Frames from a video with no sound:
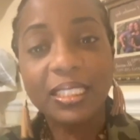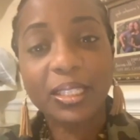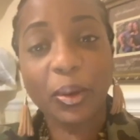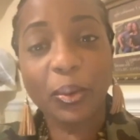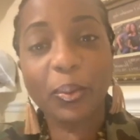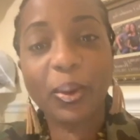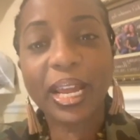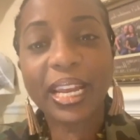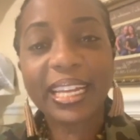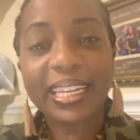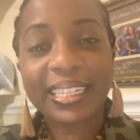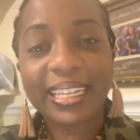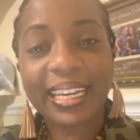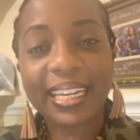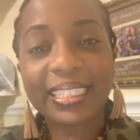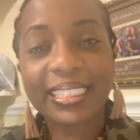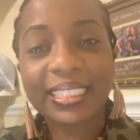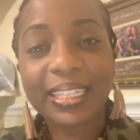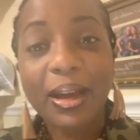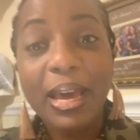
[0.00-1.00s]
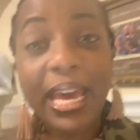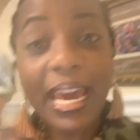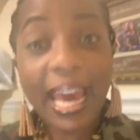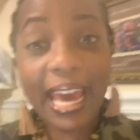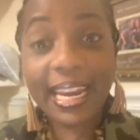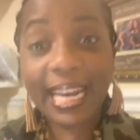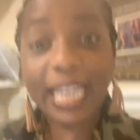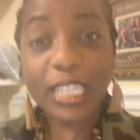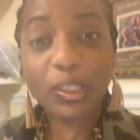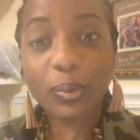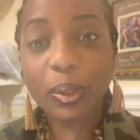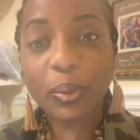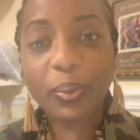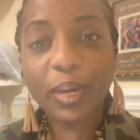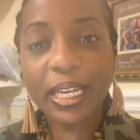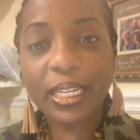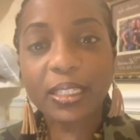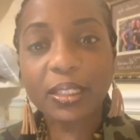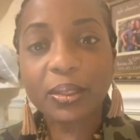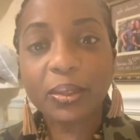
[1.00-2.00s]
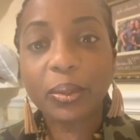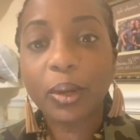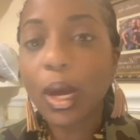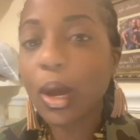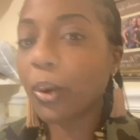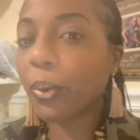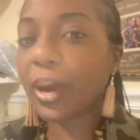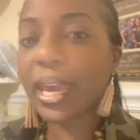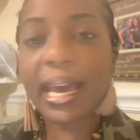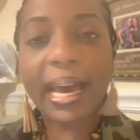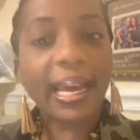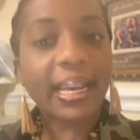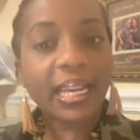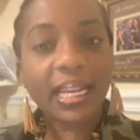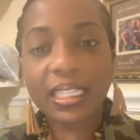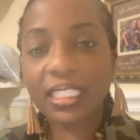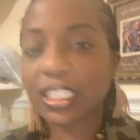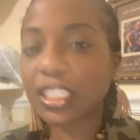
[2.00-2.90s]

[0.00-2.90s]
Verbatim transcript: went and did something and that's what we do we out there just